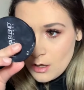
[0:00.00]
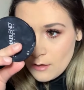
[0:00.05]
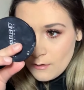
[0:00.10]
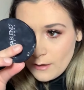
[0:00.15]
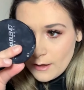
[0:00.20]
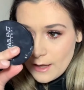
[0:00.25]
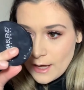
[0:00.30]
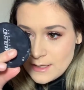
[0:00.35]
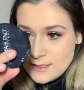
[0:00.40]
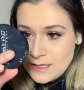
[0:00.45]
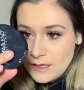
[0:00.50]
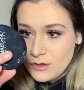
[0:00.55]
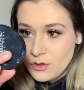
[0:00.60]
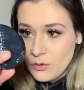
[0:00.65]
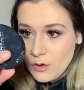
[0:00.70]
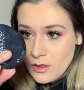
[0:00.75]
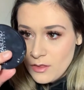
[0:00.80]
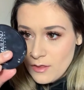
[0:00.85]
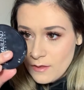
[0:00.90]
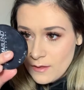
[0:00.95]
Like I said, the
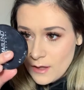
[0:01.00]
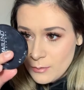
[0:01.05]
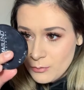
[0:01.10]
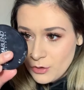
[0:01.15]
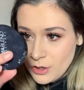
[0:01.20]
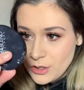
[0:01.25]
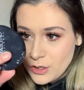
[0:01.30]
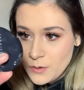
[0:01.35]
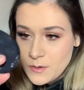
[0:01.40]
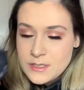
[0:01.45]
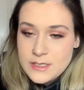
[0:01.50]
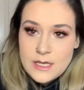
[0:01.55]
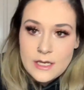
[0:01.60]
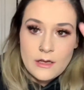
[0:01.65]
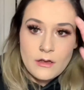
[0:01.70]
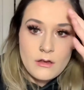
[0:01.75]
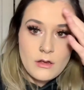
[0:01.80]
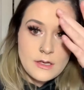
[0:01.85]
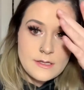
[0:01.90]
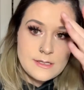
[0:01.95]
only thing that I'm really
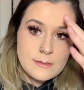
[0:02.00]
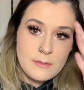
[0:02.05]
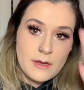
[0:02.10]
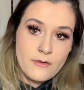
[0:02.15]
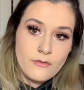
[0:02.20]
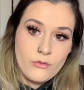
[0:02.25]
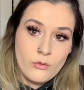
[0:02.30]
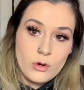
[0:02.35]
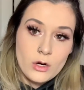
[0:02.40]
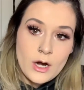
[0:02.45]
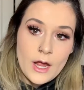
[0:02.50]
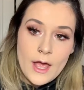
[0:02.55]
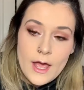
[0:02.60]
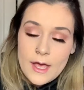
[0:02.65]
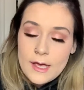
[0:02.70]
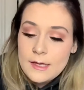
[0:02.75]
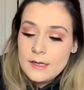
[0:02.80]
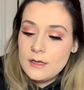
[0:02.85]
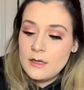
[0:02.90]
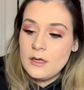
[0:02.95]
noticing is on my
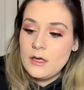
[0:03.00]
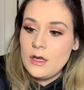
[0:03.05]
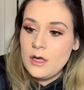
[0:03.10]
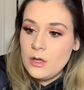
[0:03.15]
forehead,